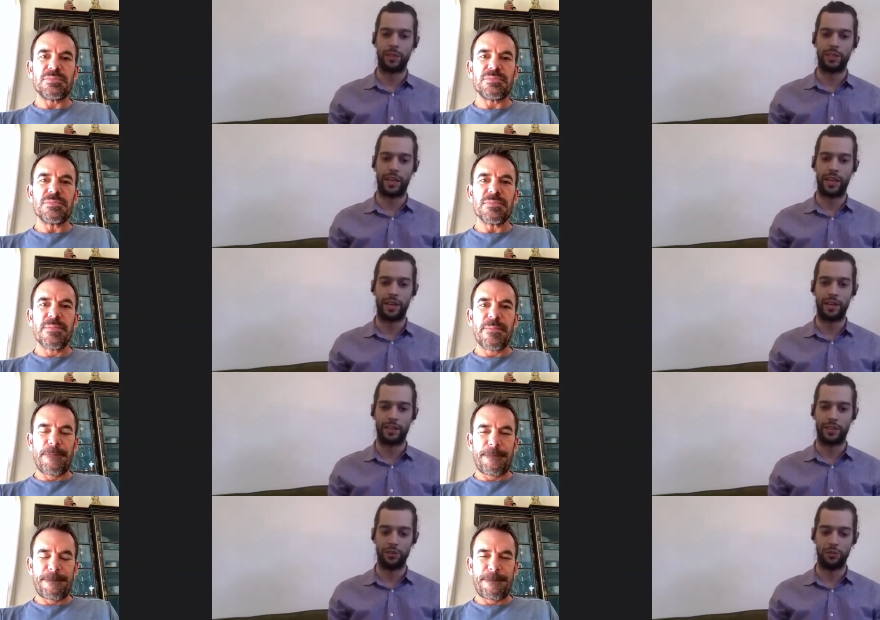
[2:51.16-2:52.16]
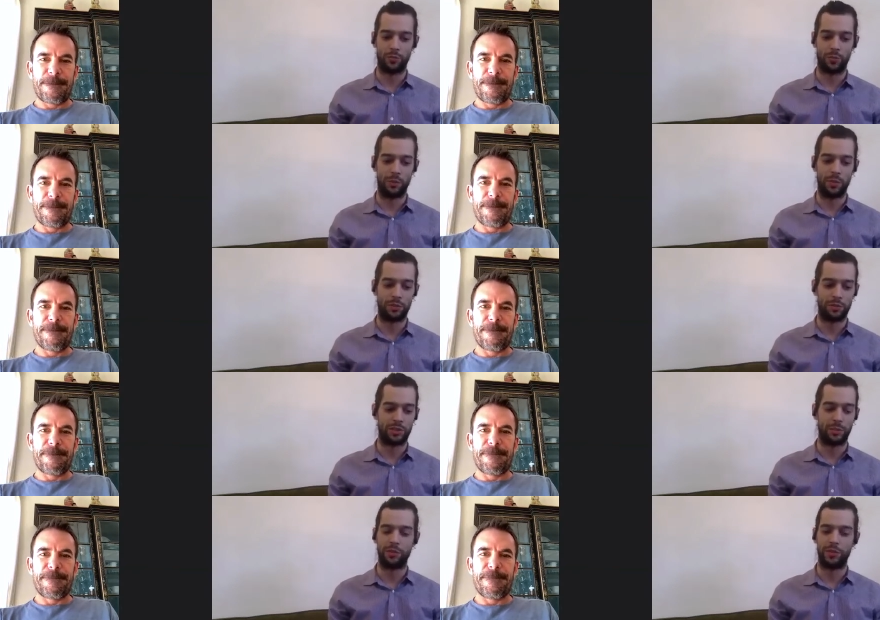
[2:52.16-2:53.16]
Speaker 1: but uh, can you run me through
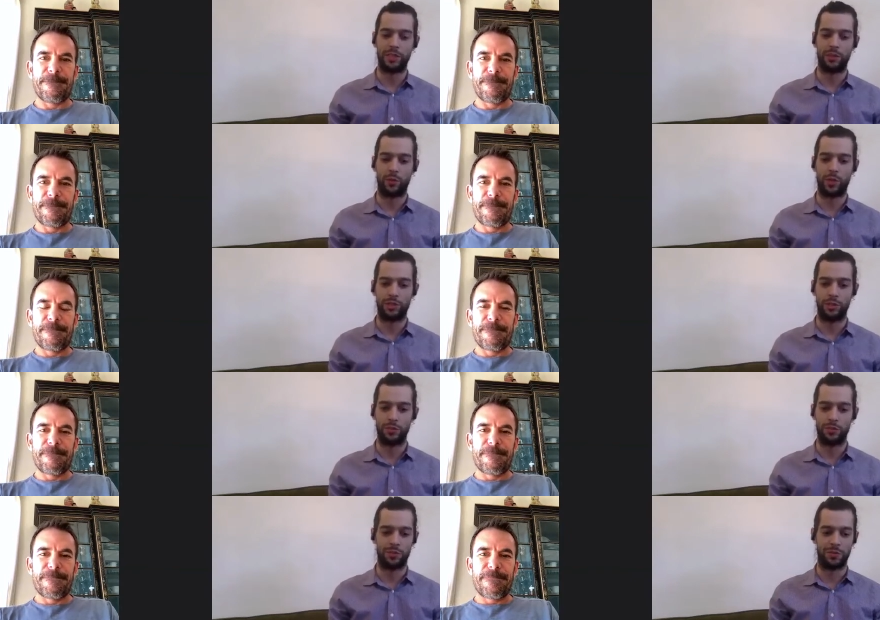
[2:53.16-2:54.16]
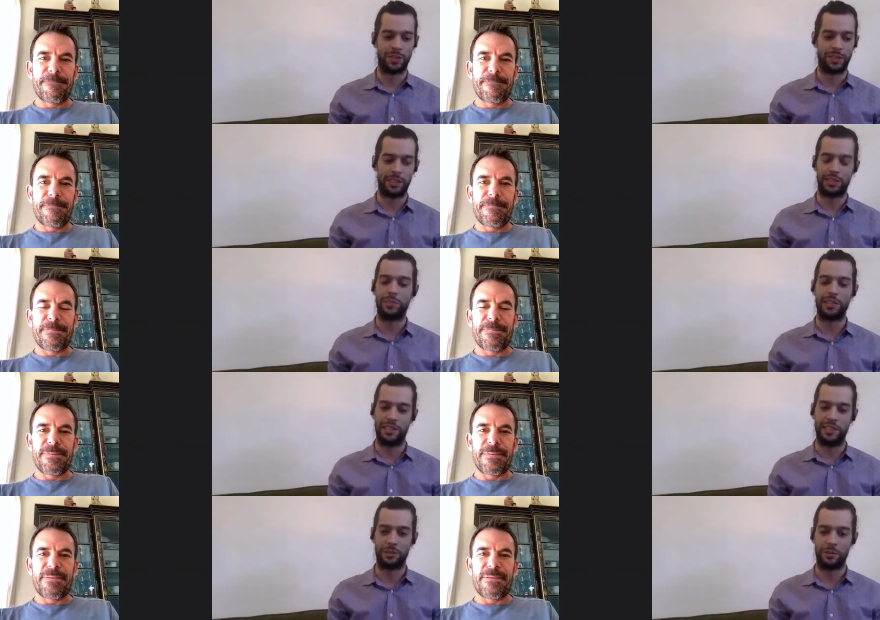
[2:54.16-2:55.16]
some of like what you've like some of the
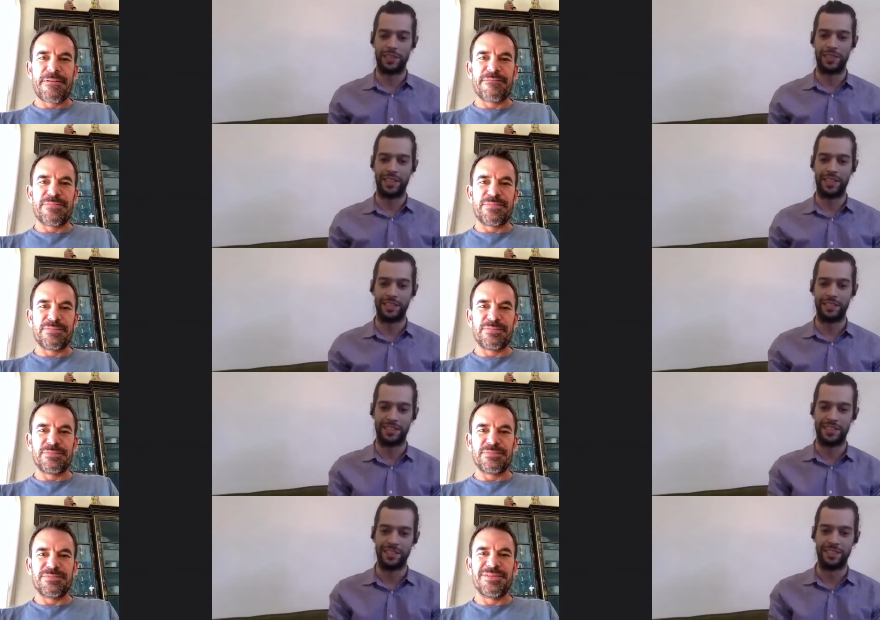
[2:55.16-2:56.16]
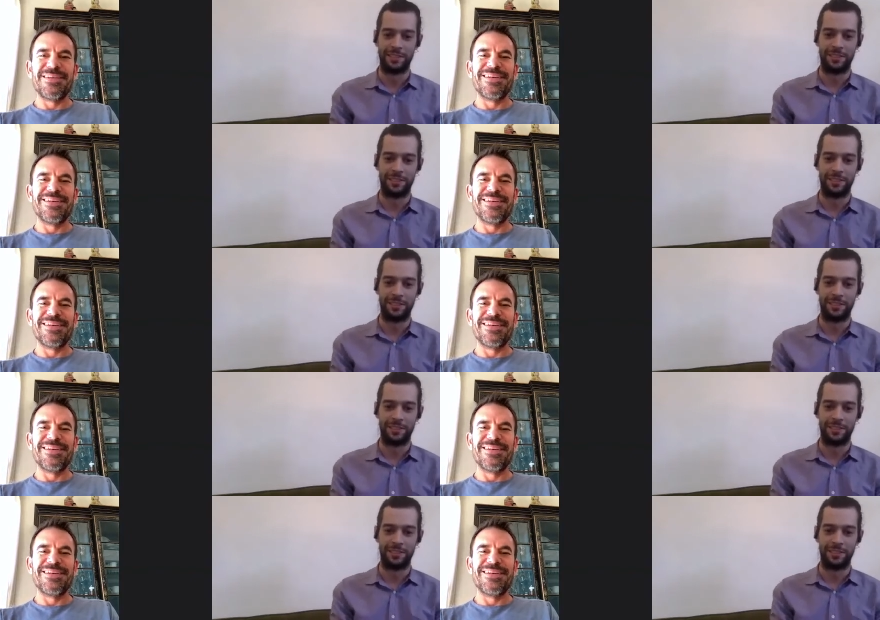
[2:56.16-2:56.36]
geekery and tea